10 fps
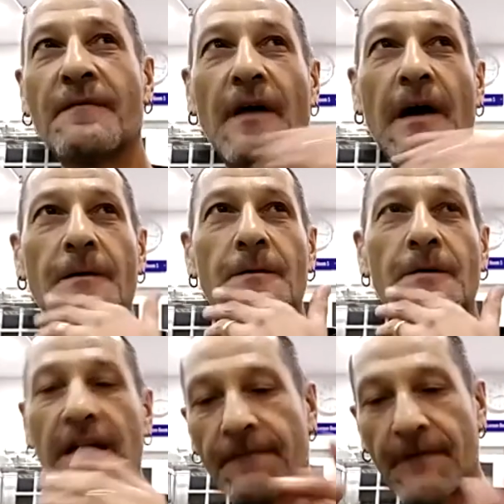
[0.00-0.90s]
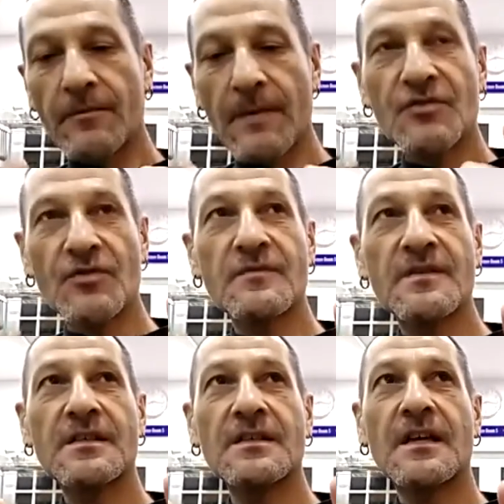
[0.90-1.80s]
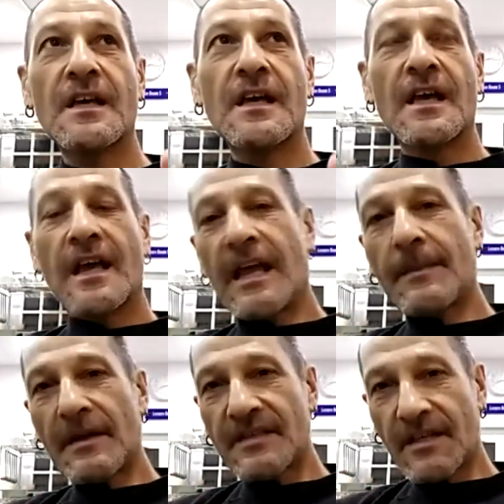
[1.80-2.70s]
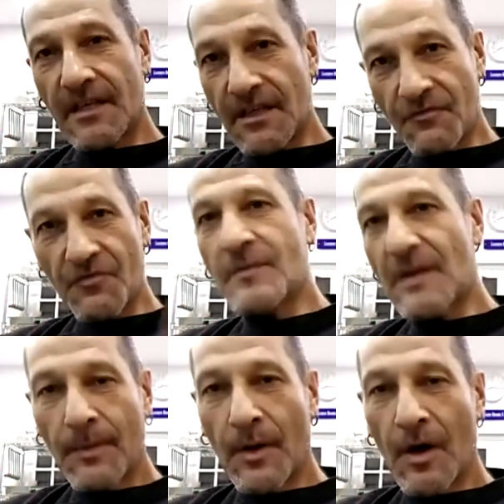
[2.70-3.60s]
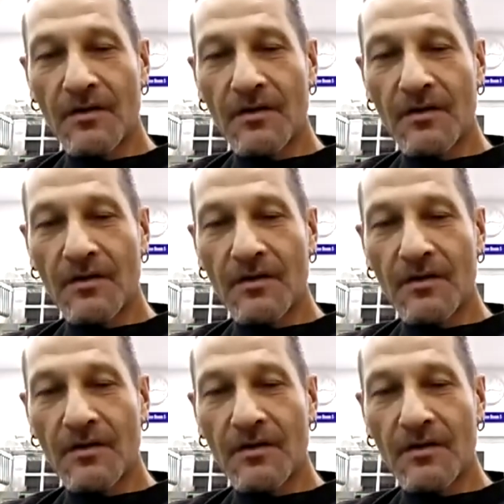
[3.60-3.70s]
father and getting field mushrooms. He basically threw them in a pot